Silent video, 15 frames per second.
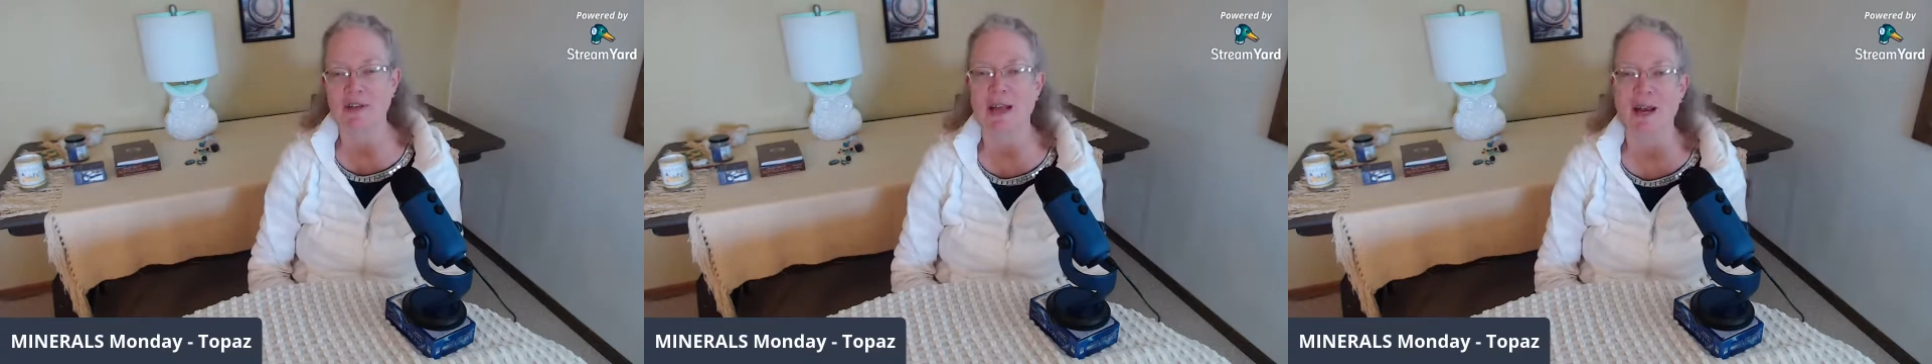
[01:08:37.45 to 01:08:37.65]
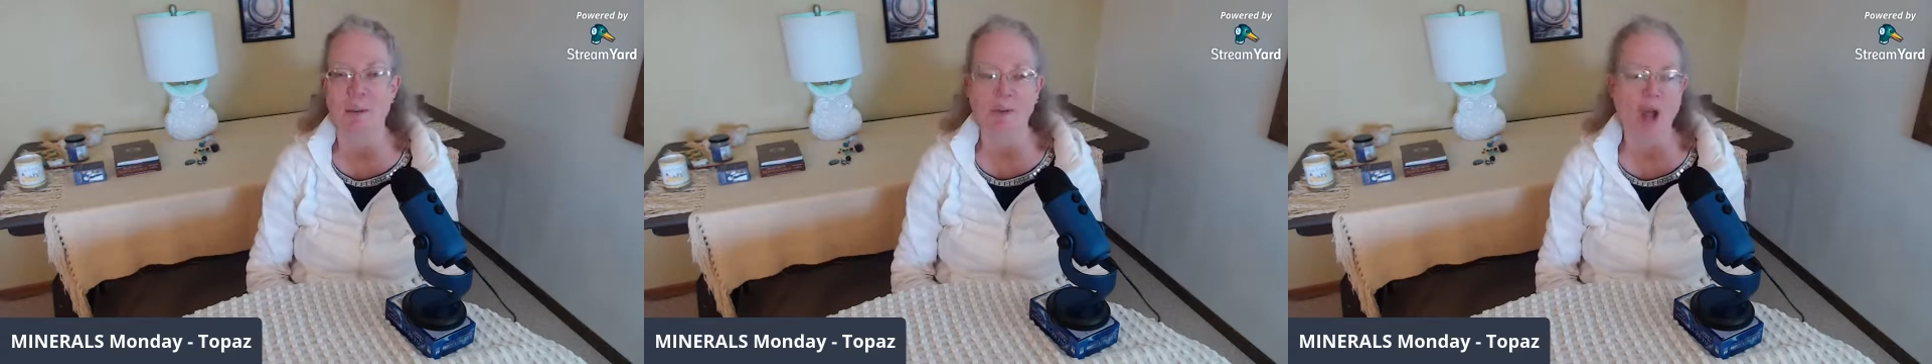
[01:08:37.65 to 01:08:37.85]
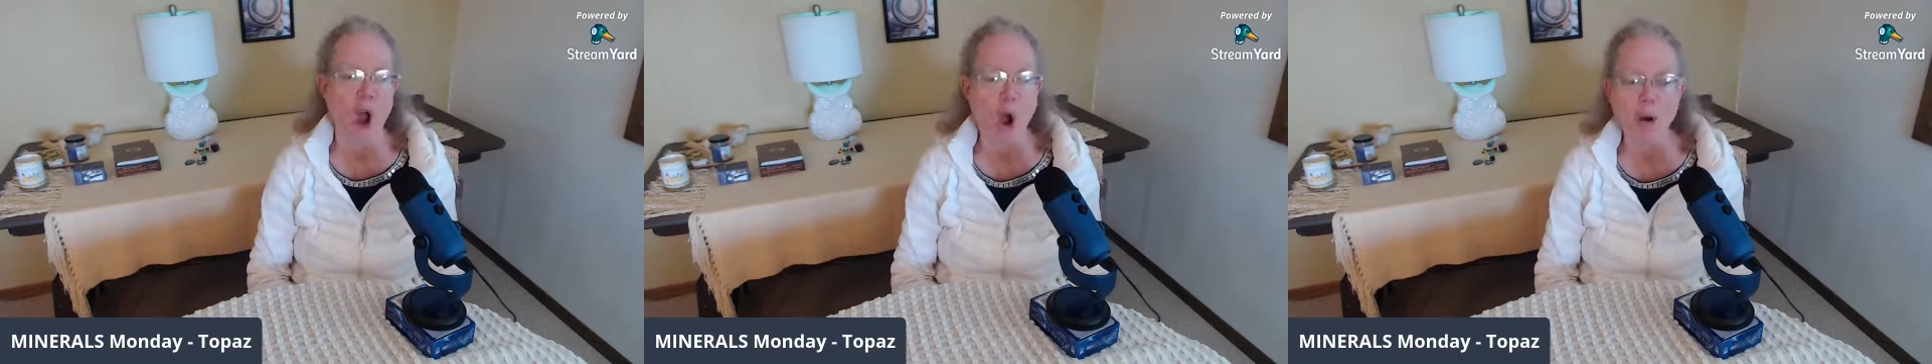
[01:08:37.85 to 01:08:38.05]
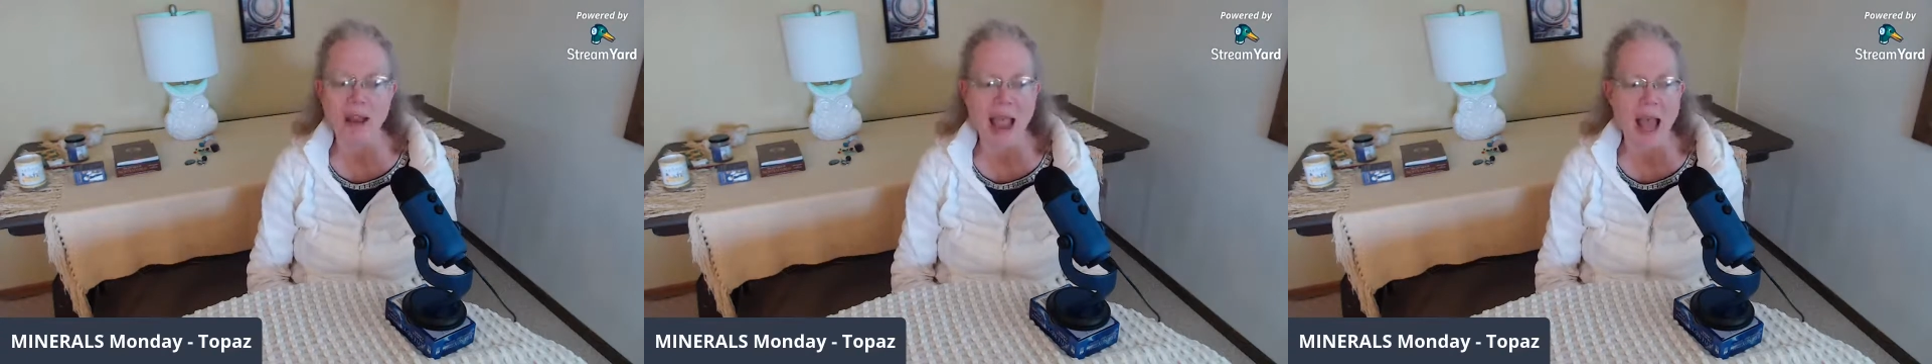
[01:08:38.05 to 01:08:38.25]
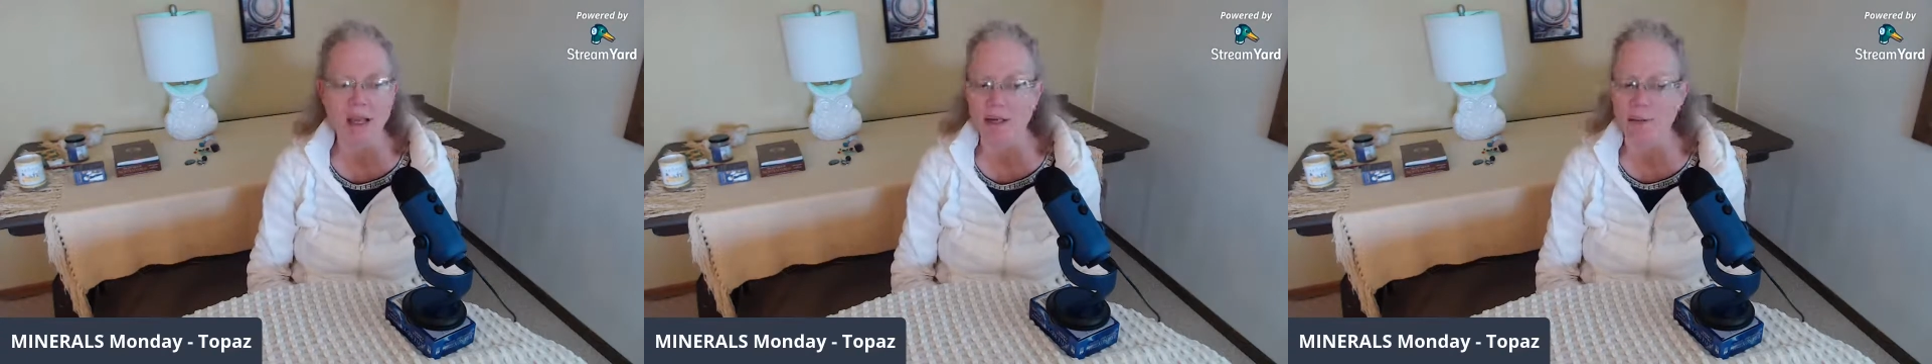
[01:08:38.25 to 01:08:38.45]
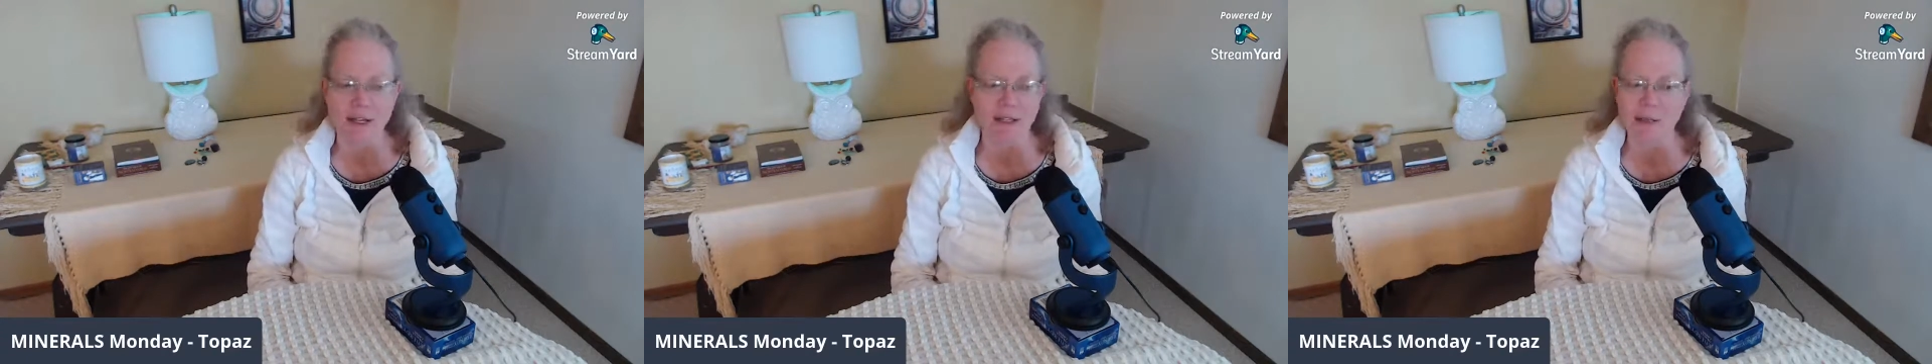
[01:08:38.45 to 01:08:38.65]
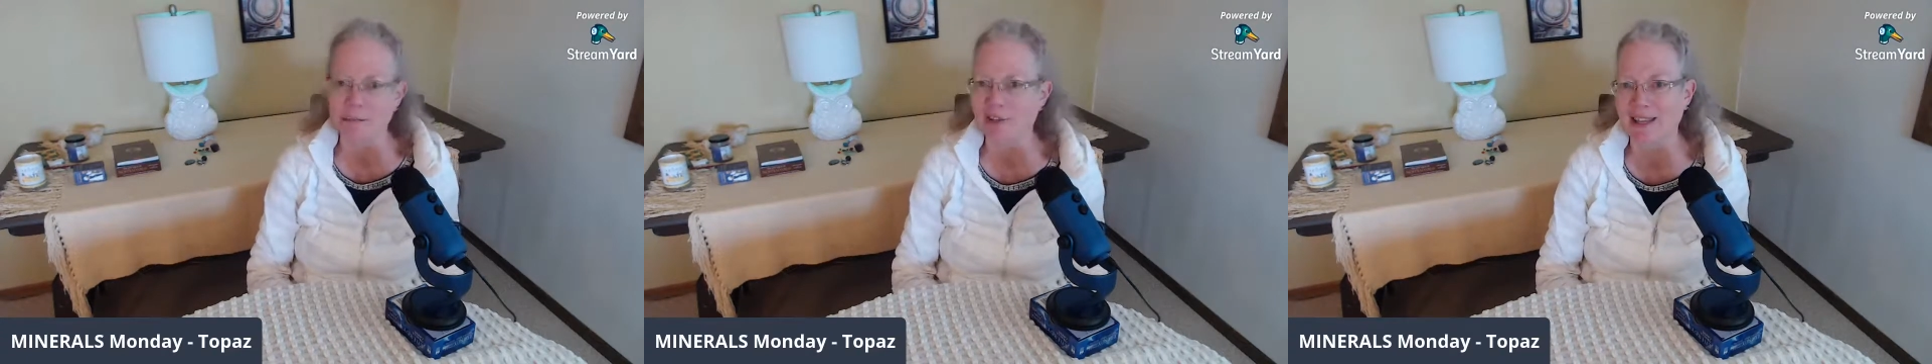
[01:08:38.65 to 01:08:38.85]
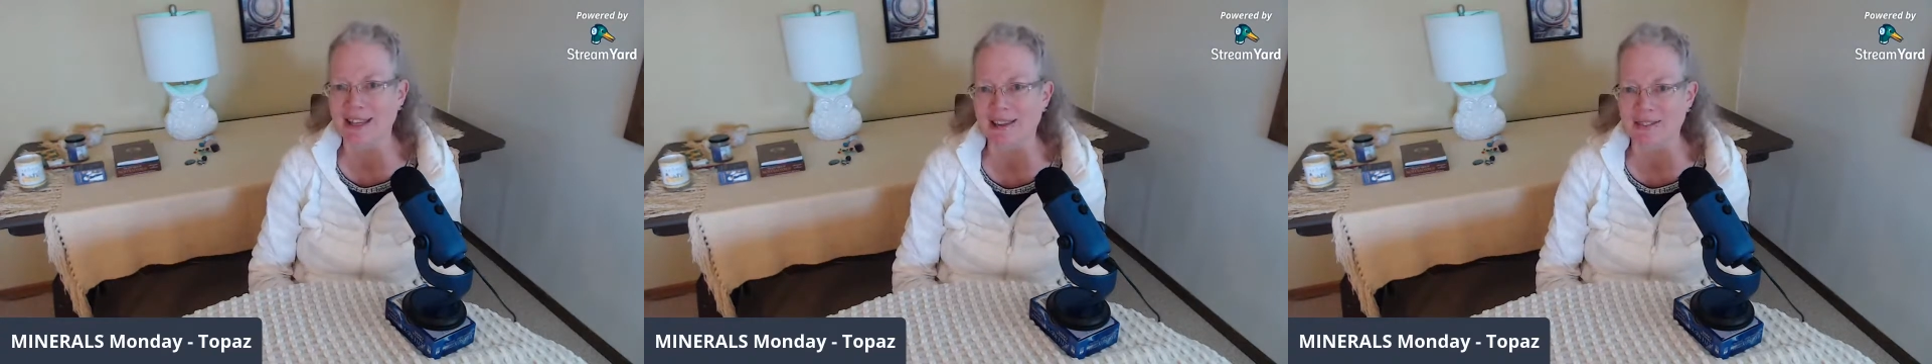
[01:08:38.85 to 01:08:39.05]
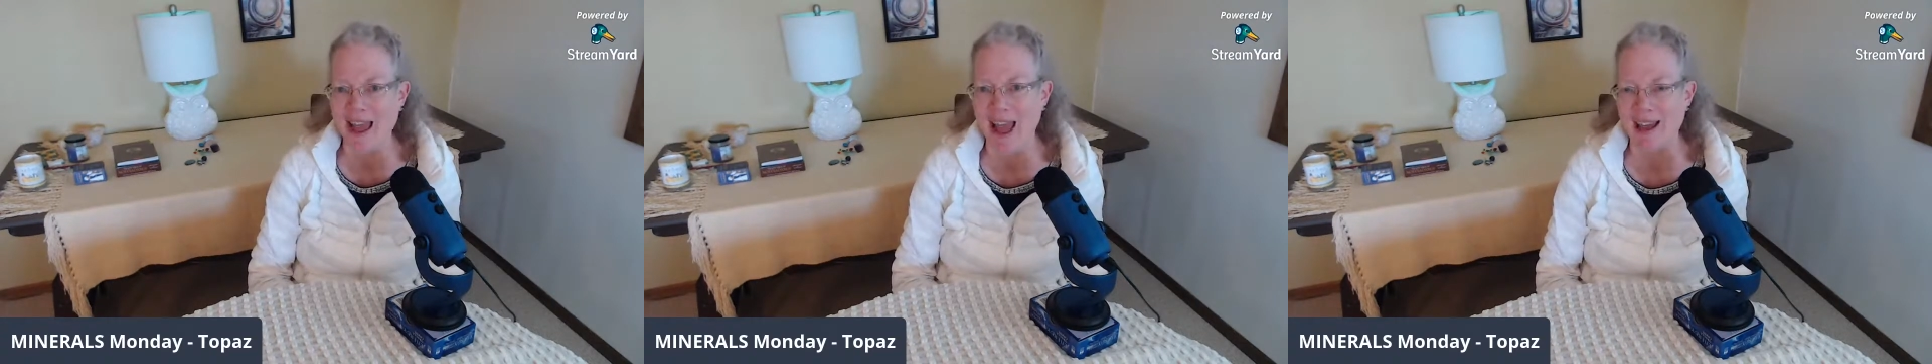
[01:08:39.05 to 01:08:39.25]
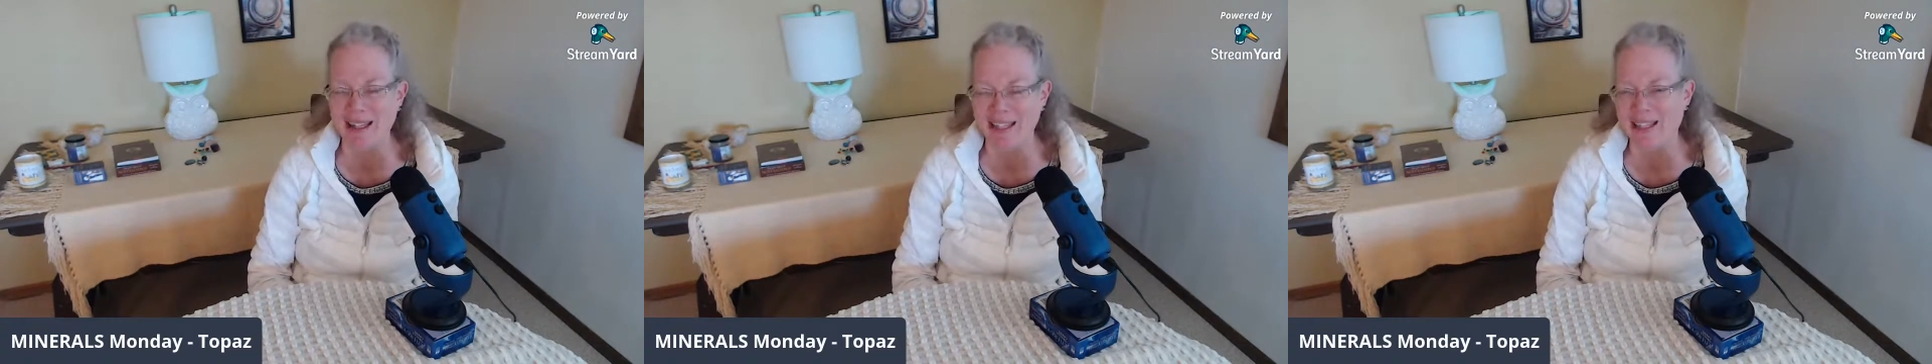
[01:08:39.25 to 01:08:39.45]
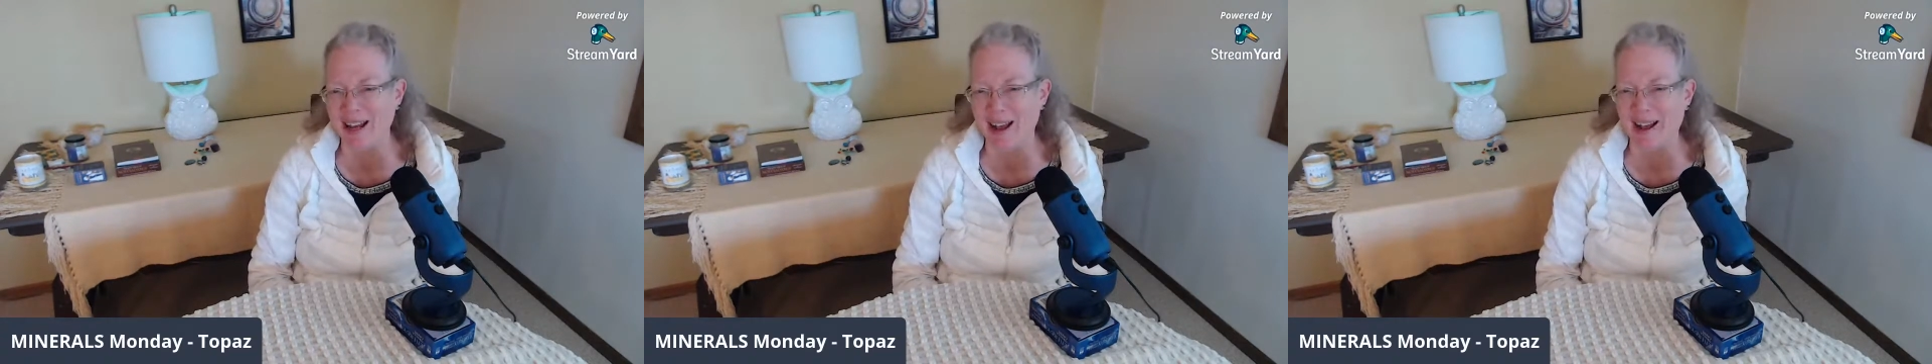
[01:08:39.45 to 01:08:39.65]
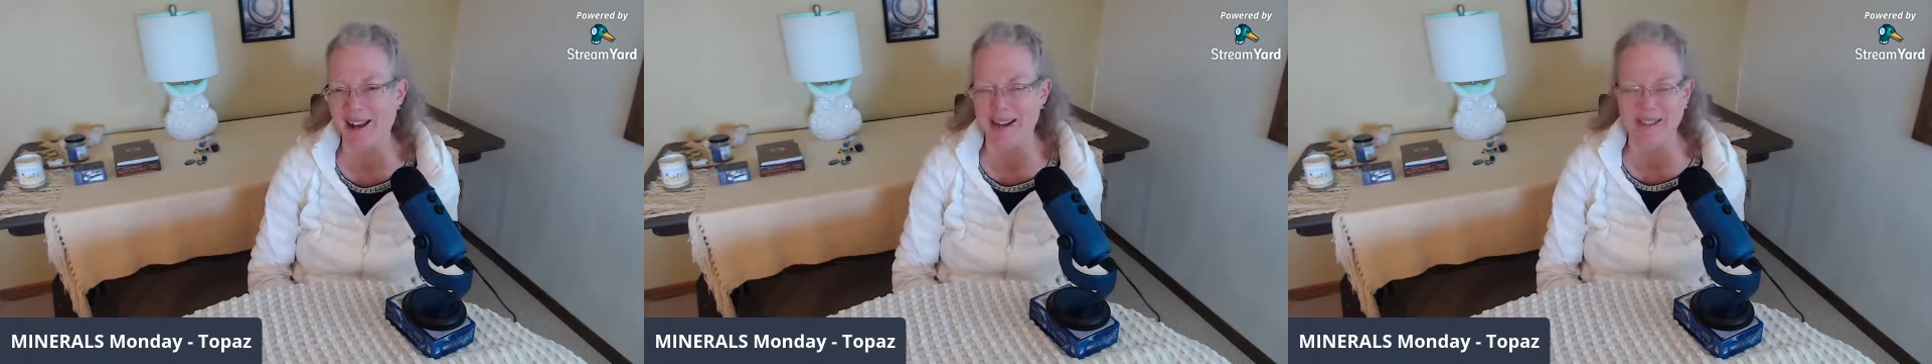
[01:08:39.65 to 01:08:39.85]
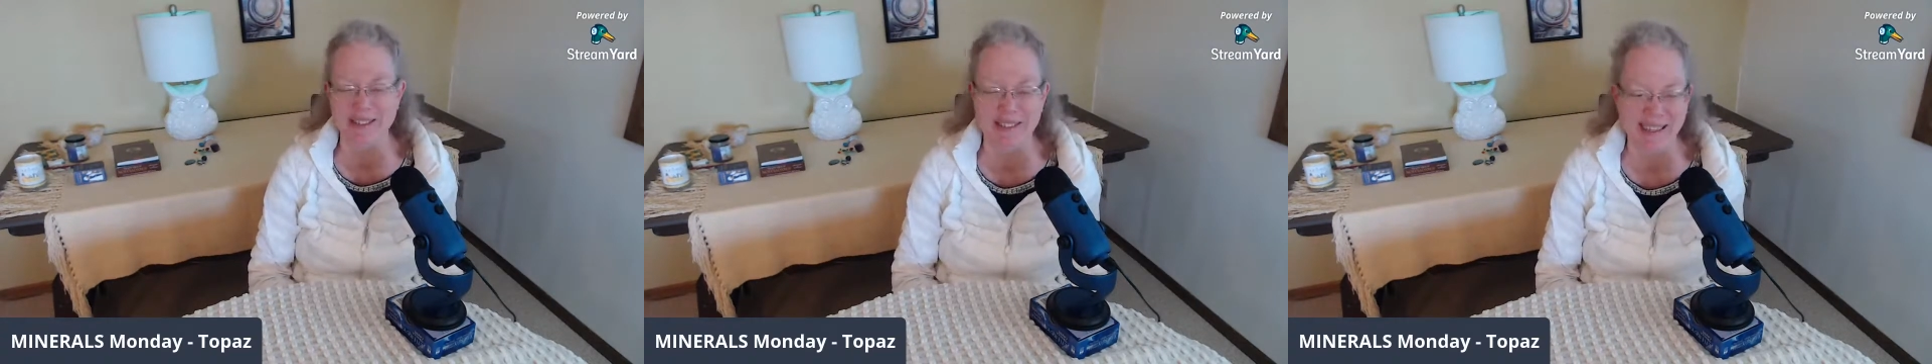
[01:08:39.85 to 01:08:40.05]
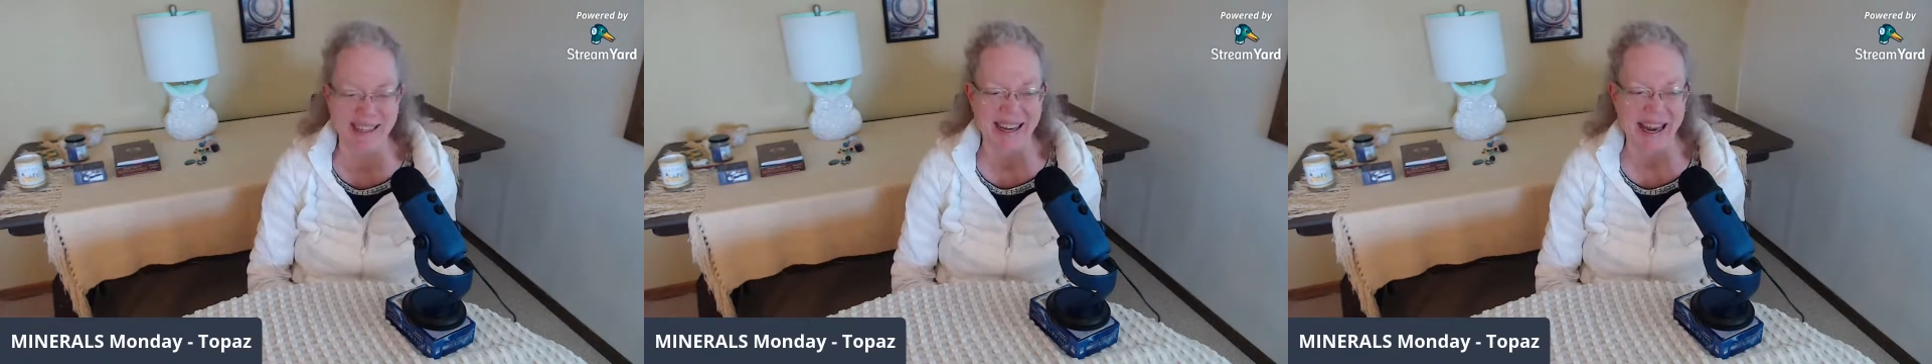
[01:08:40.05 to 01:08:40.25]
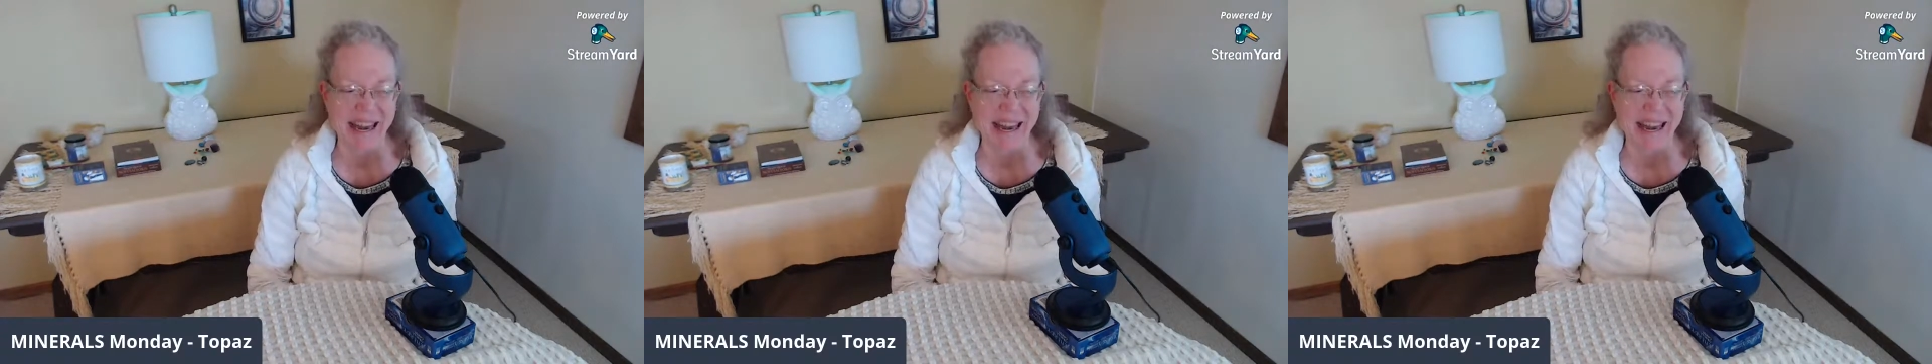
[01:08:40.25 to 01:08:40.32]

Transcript: And I'm like, oh yeah, you mustn't believe that stuff. And